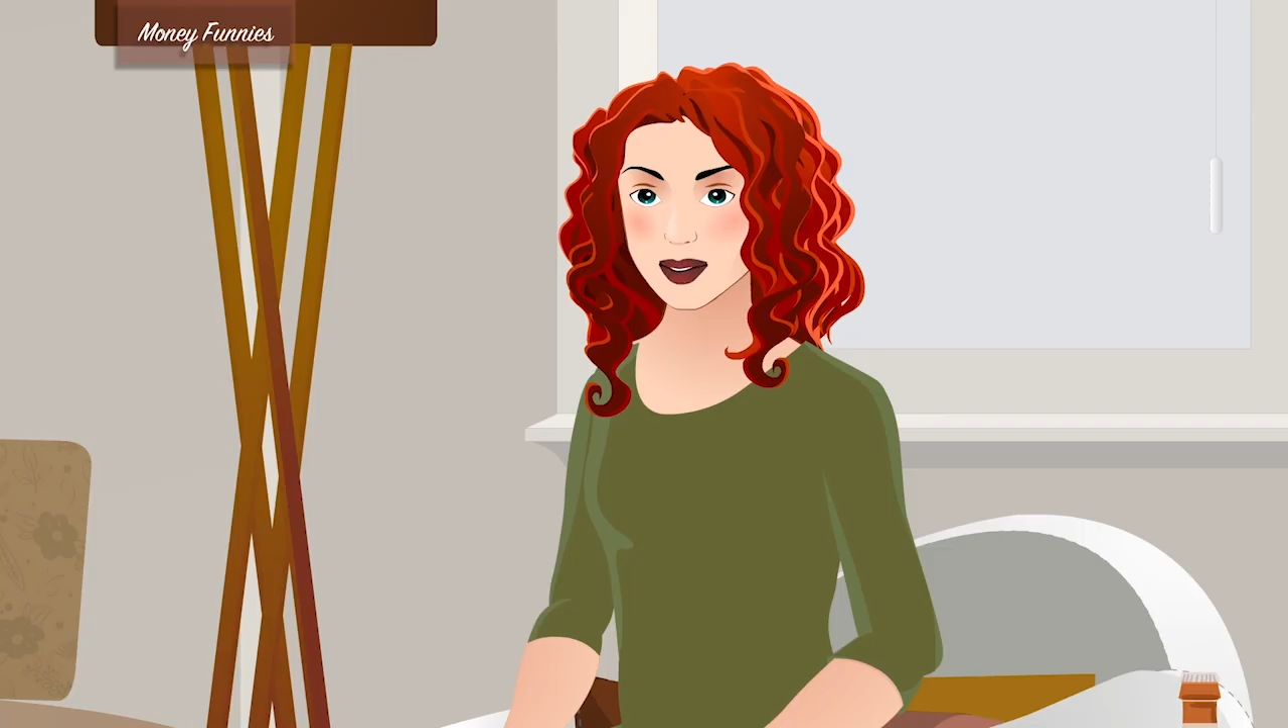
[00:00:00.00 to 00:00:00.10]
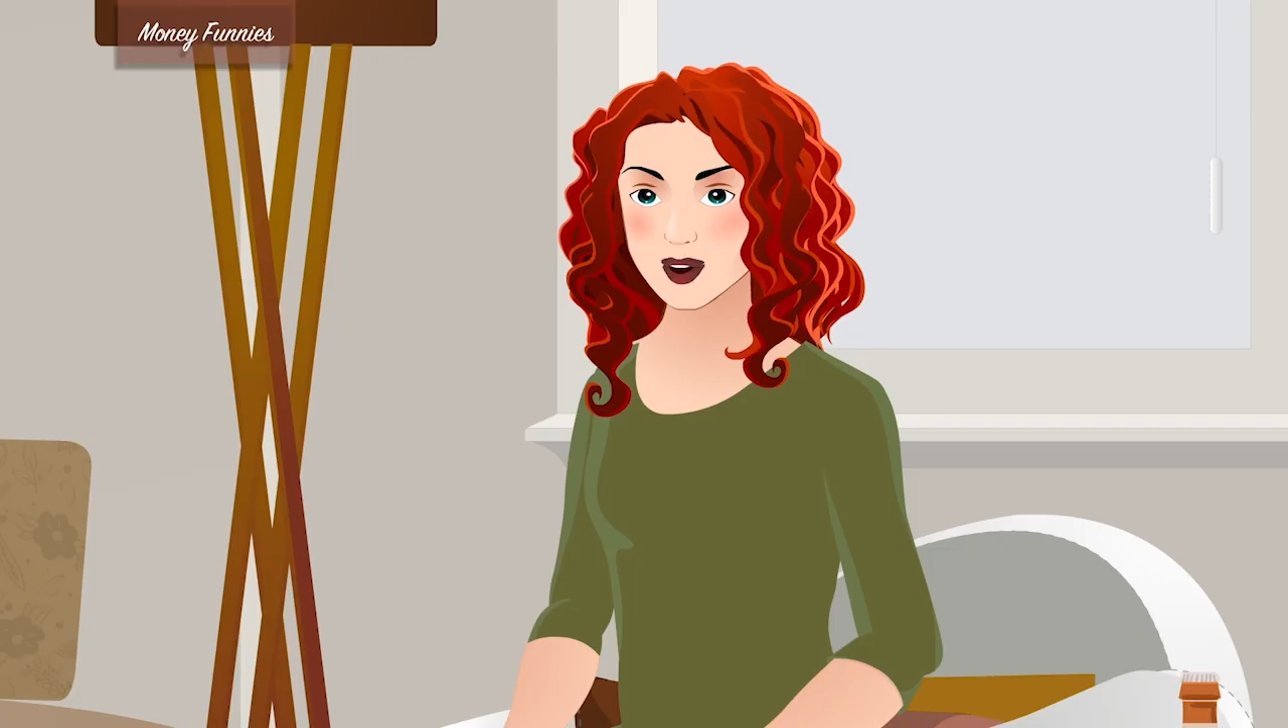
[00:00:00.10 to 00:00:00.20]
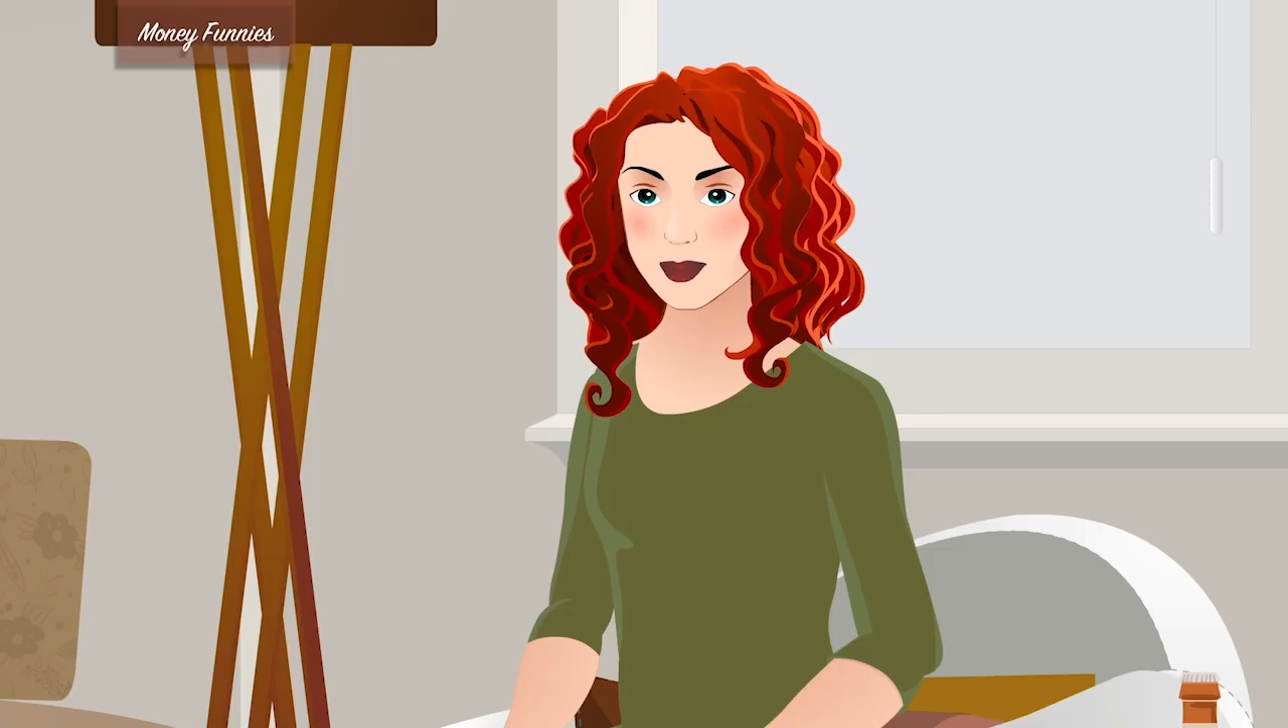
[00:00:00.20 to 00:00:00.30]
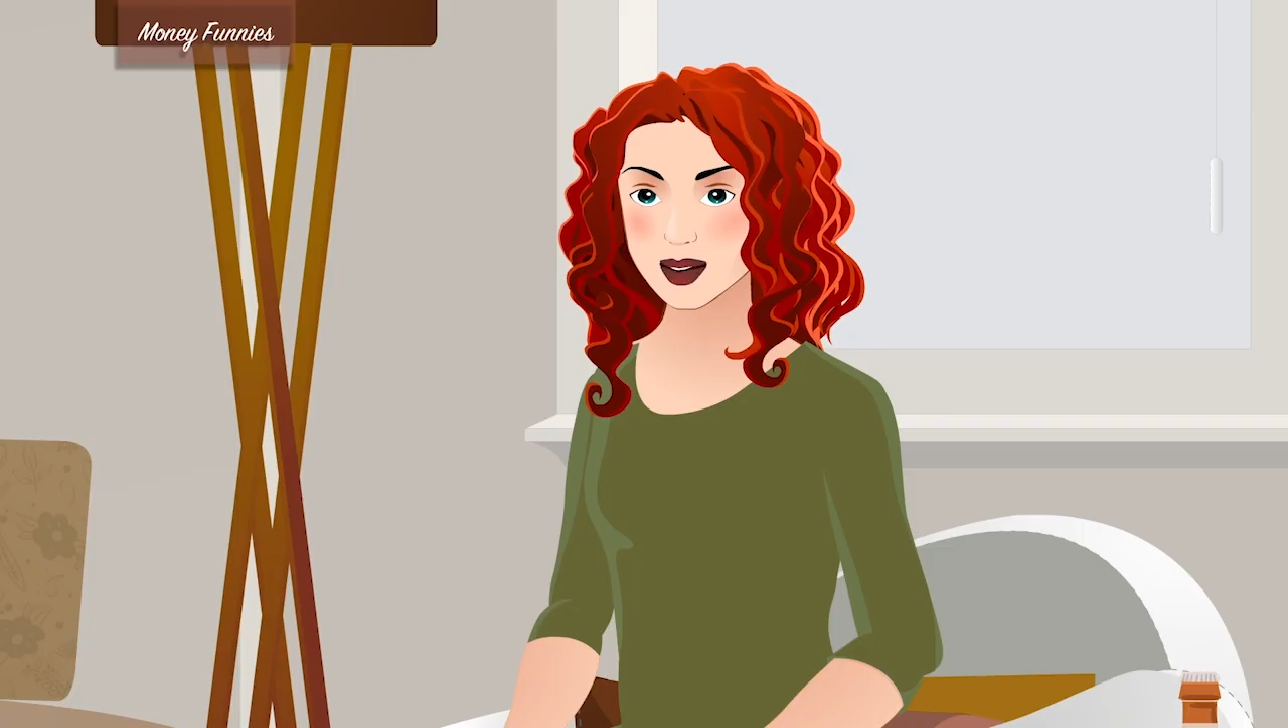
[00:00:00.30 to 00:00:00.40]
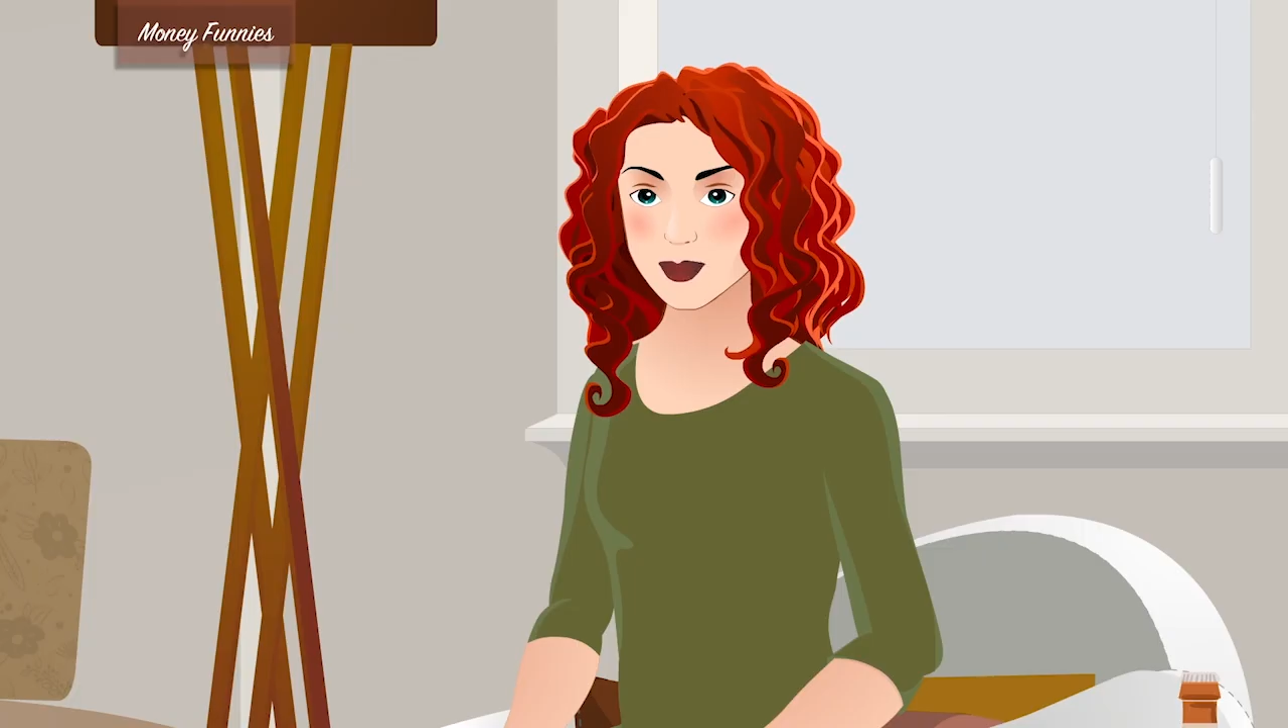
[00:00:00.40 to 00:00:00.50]
we
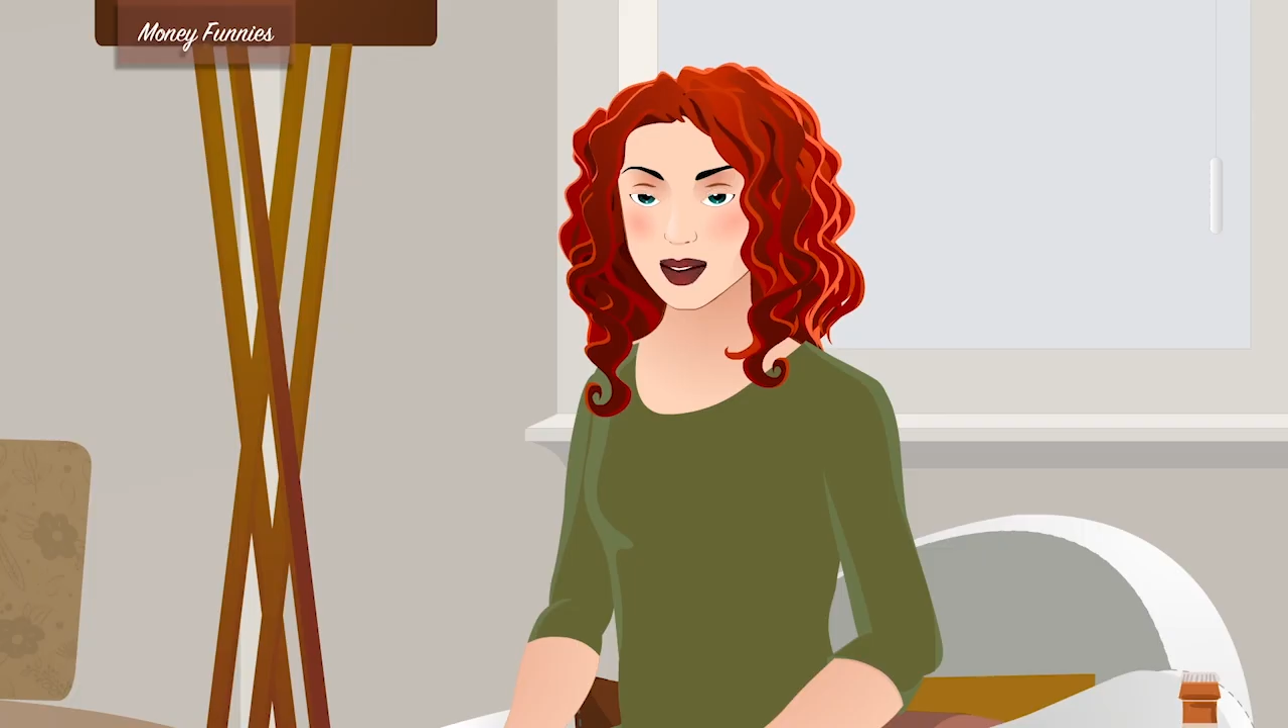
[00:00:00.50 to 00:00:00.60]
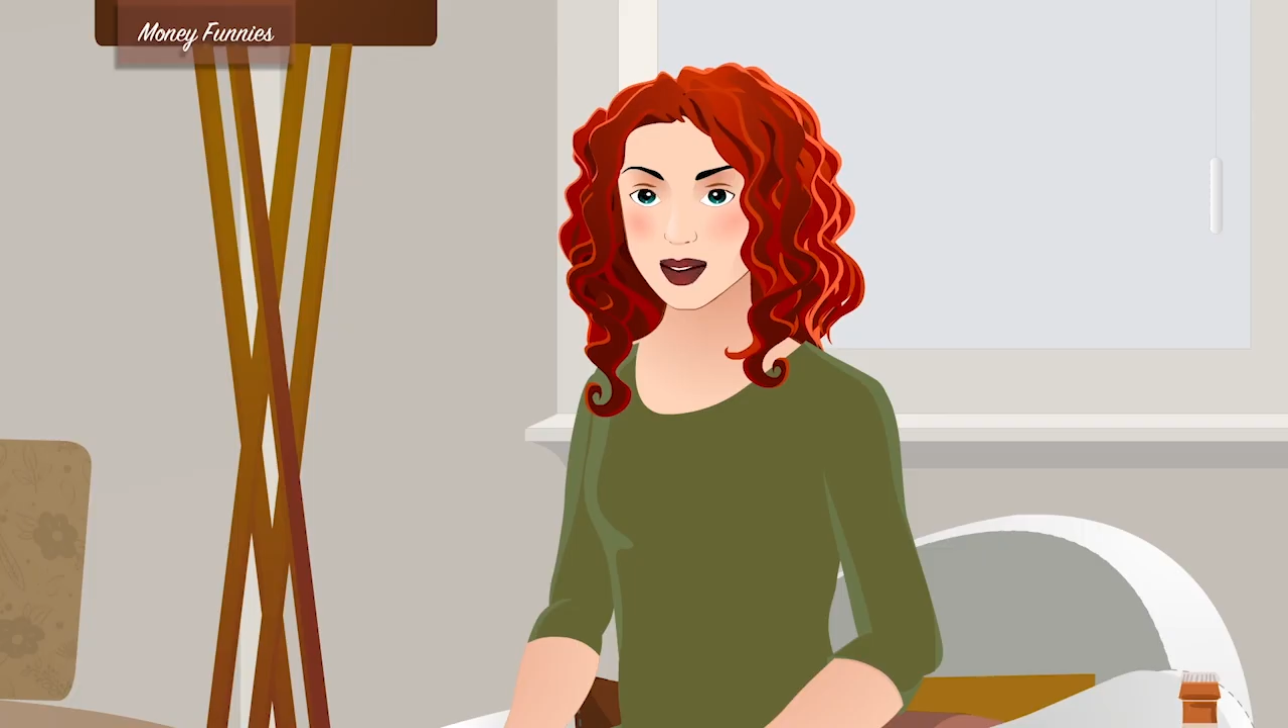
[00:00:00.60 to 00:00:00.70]
have them,